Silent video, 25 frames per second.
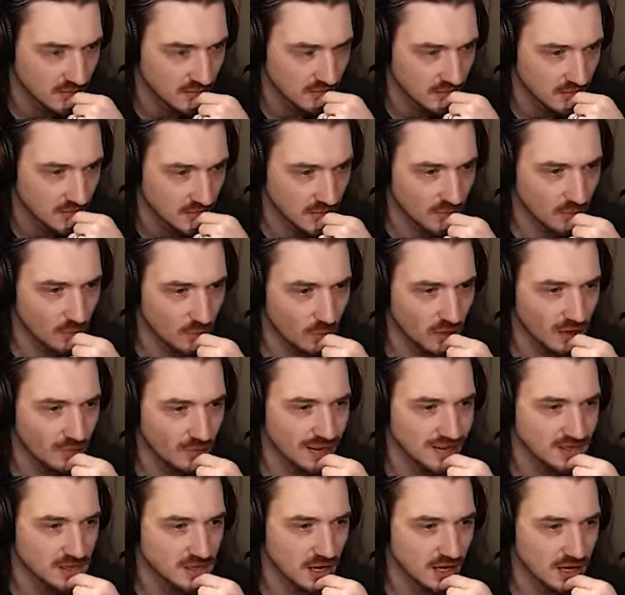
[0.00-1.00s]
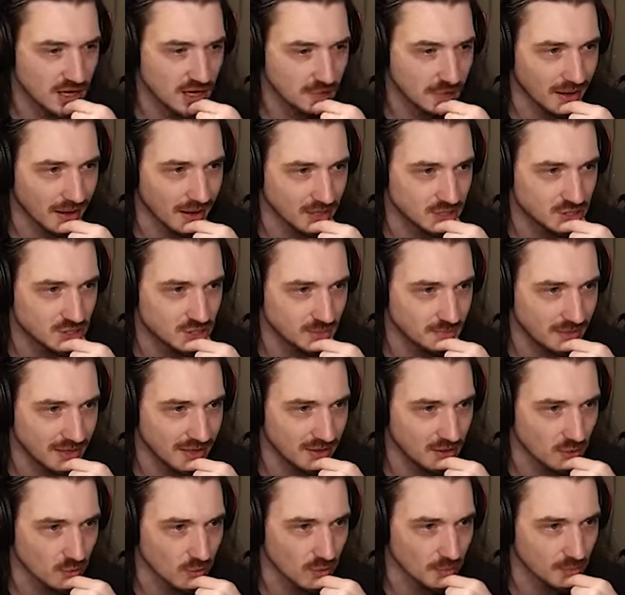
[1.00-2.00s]
You know, what am I talking about? It should be
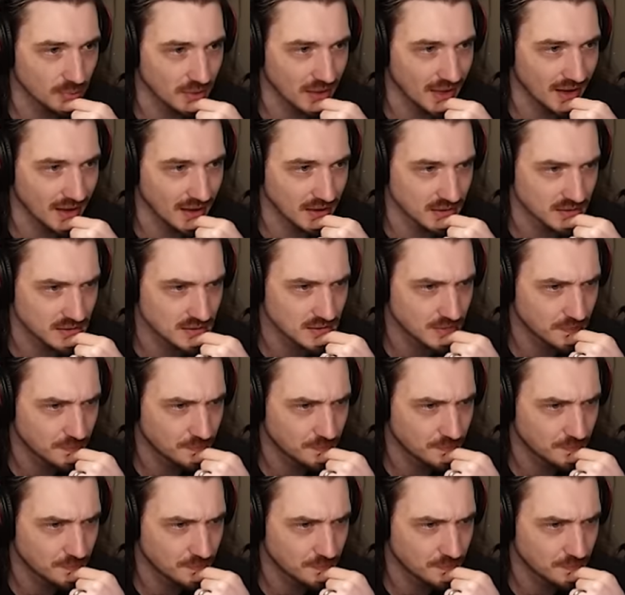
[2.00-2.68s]
in the replies.